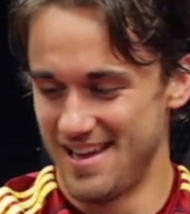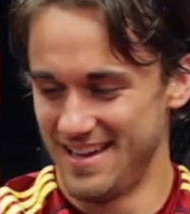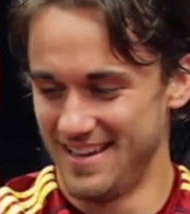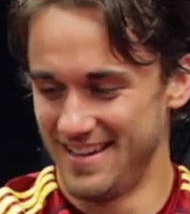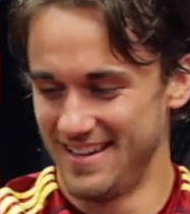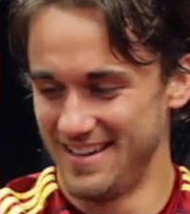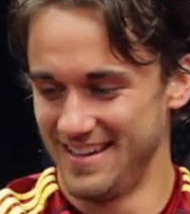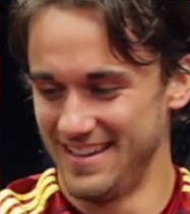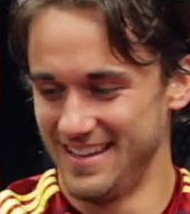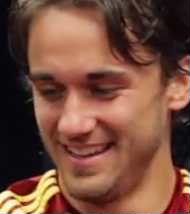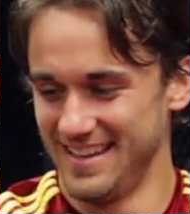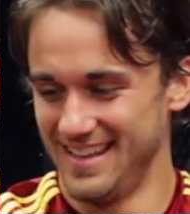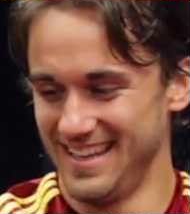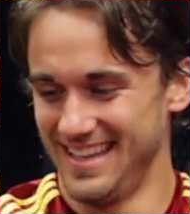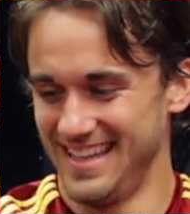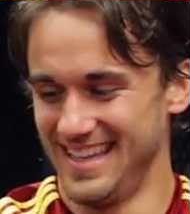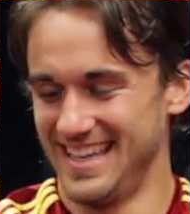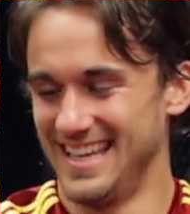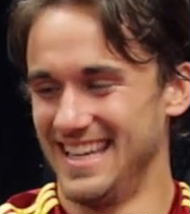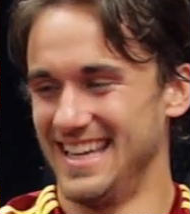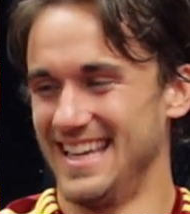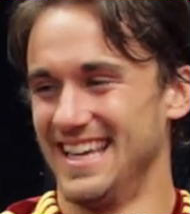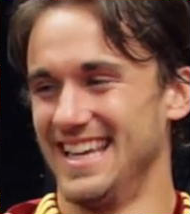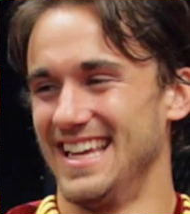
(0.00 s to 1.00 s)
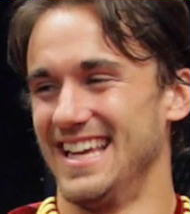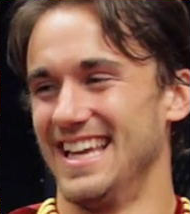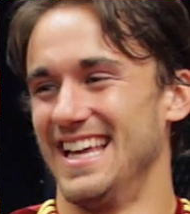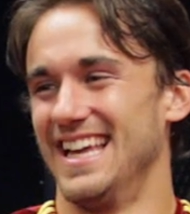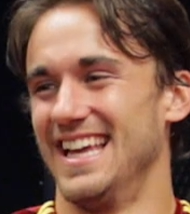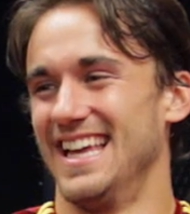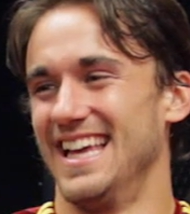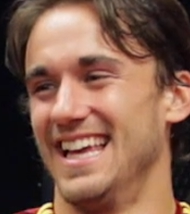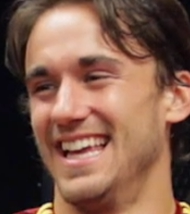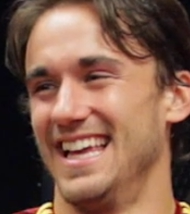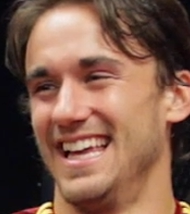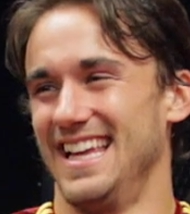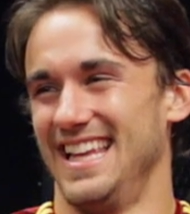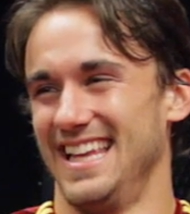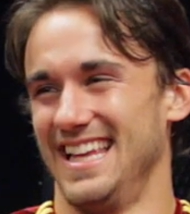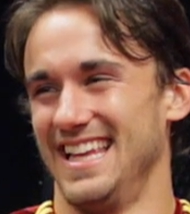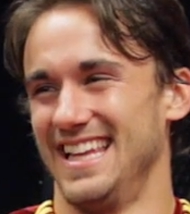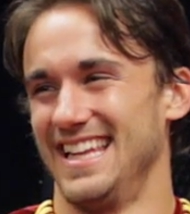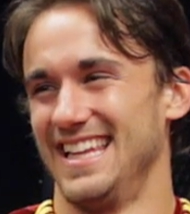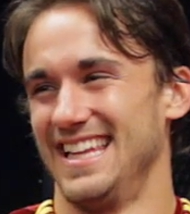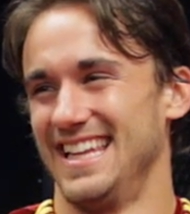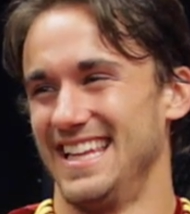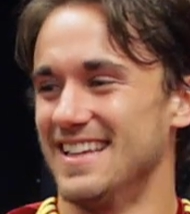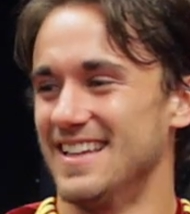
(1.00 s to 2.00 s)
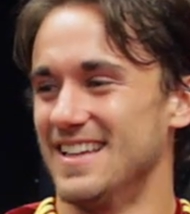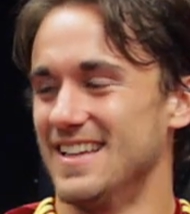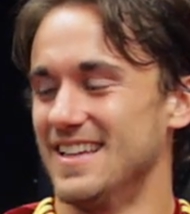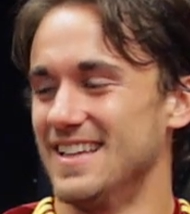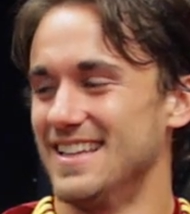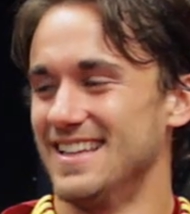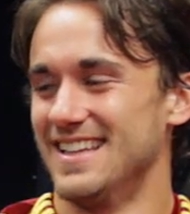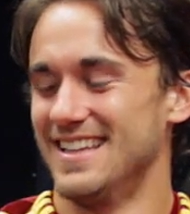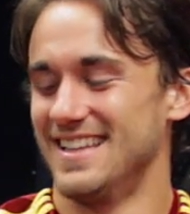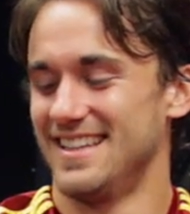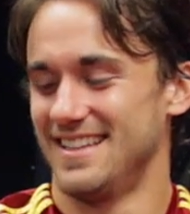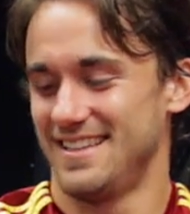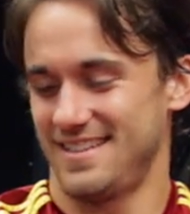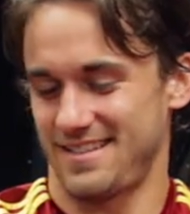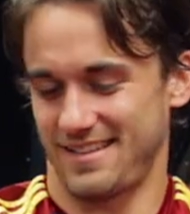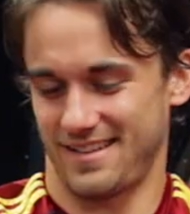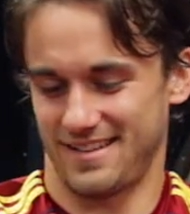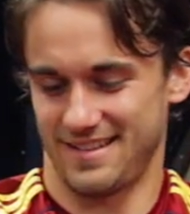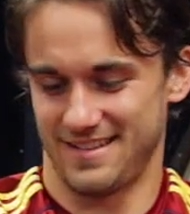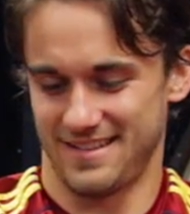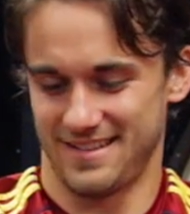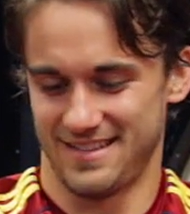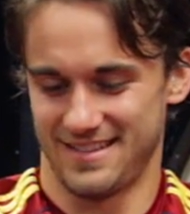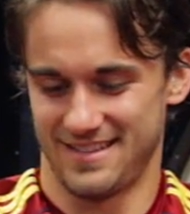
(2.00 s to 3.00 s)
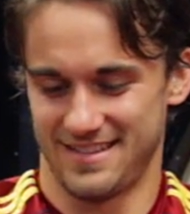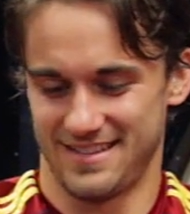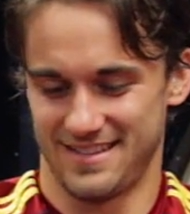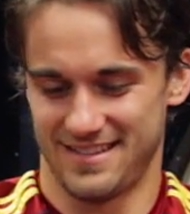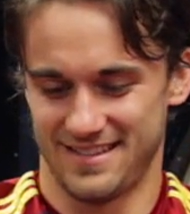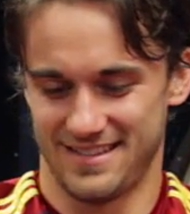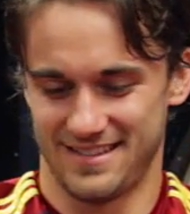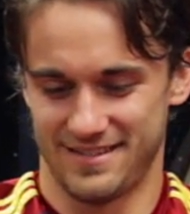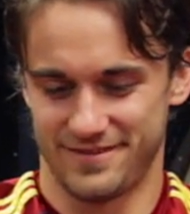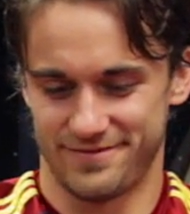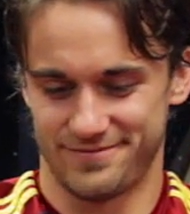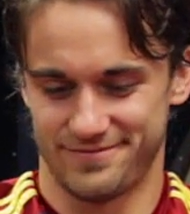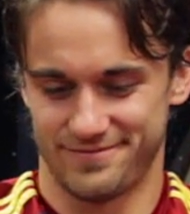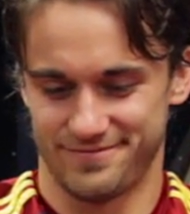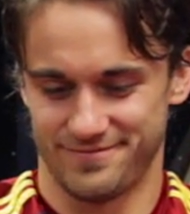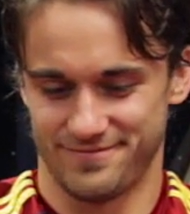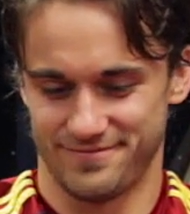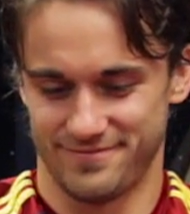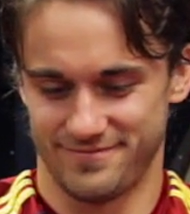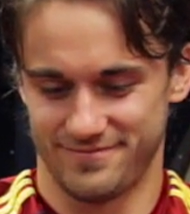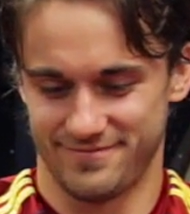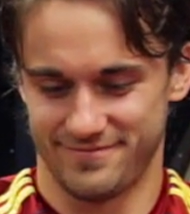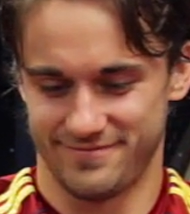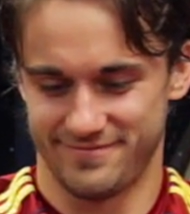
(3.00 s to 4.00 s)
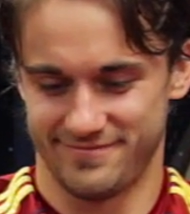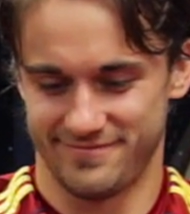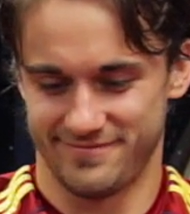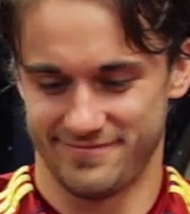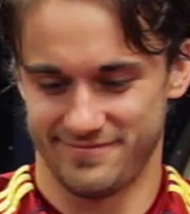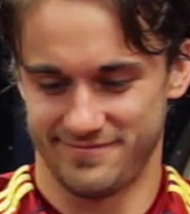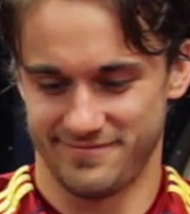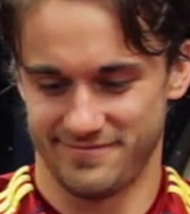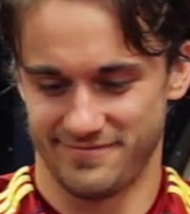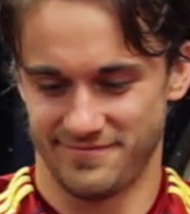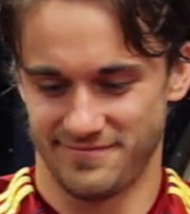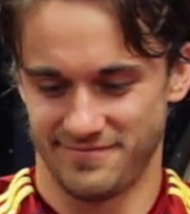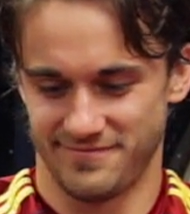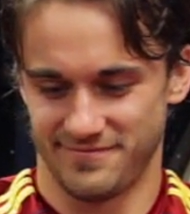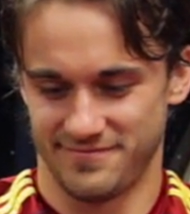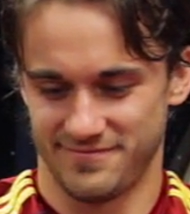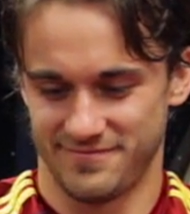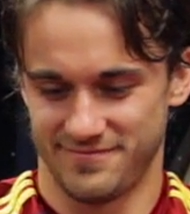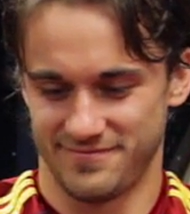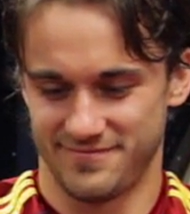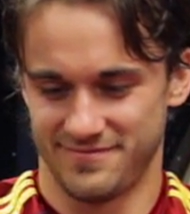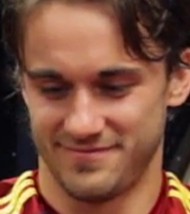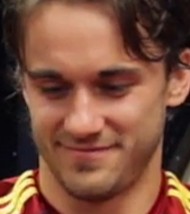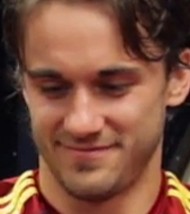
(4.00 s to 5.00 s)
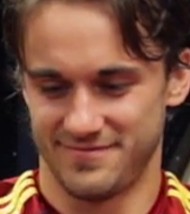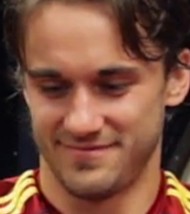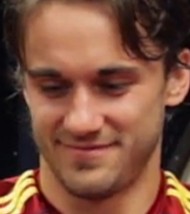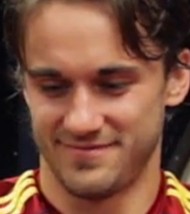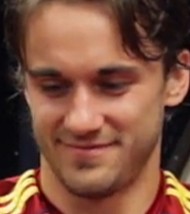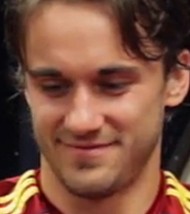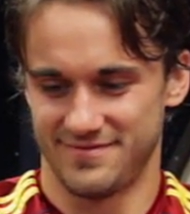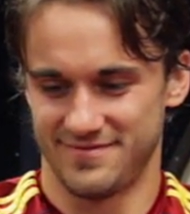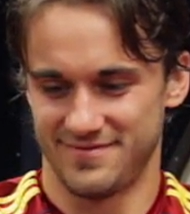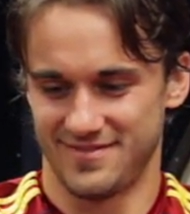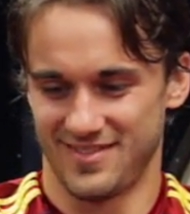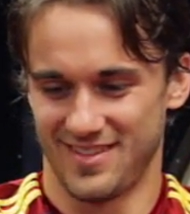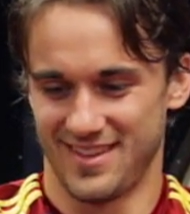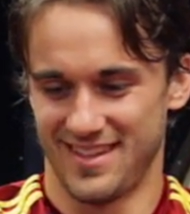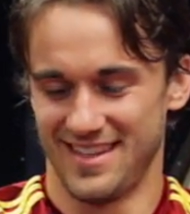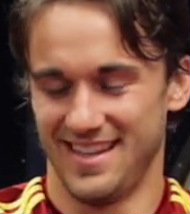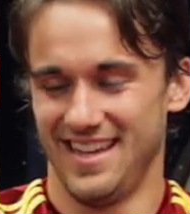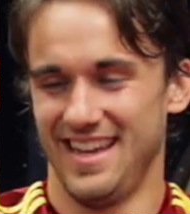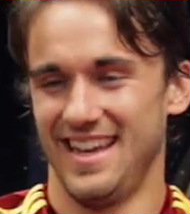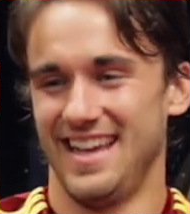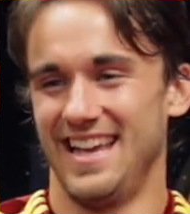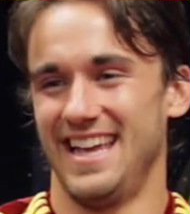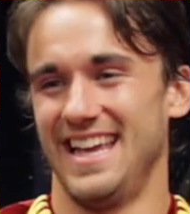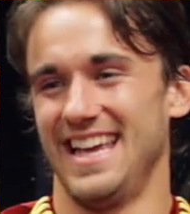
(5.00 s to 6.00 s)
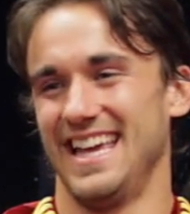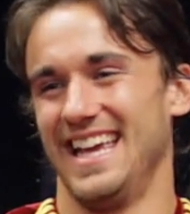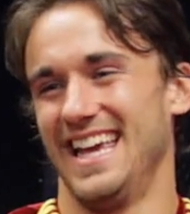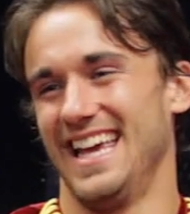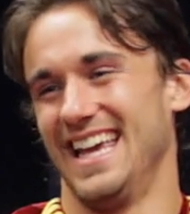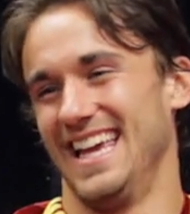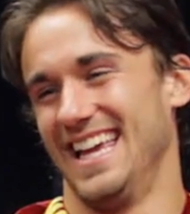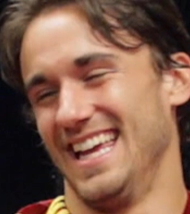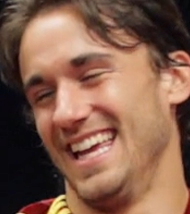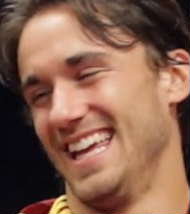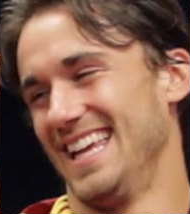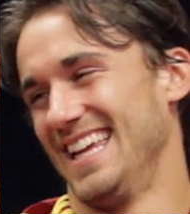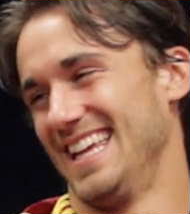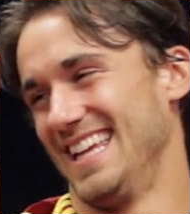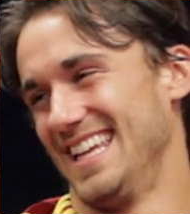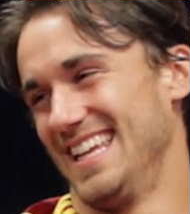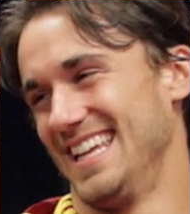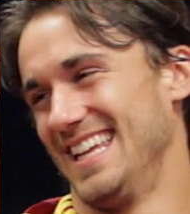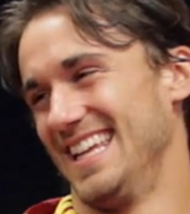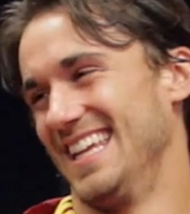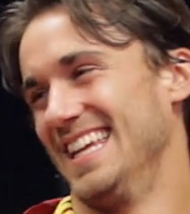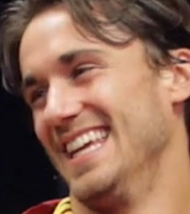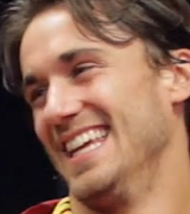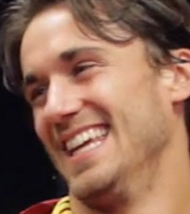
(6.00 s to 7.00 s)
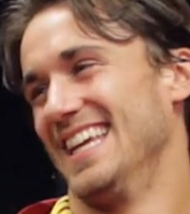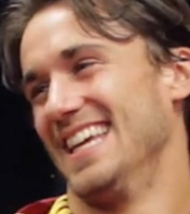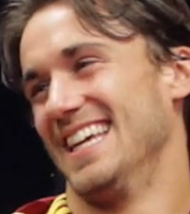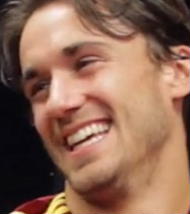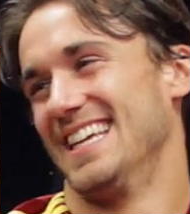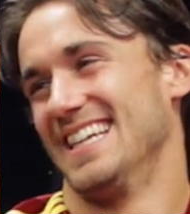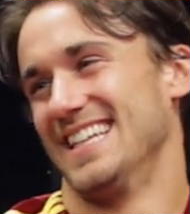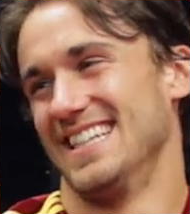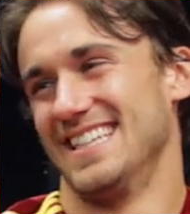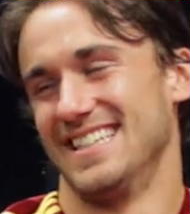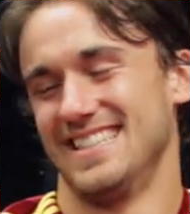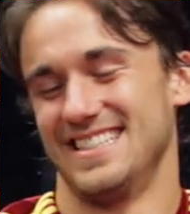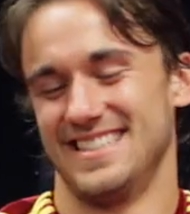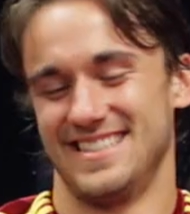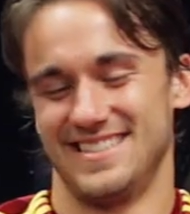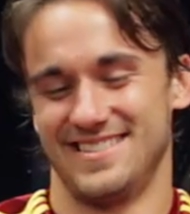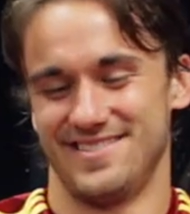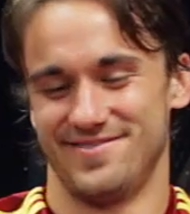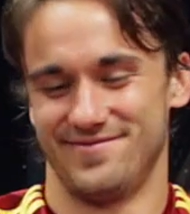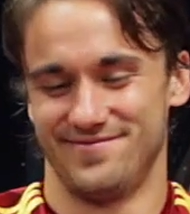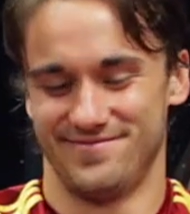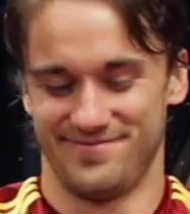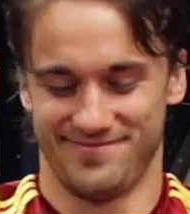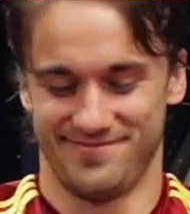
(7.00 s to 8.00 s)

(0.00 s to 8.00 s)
No words are spoken by the person on screen.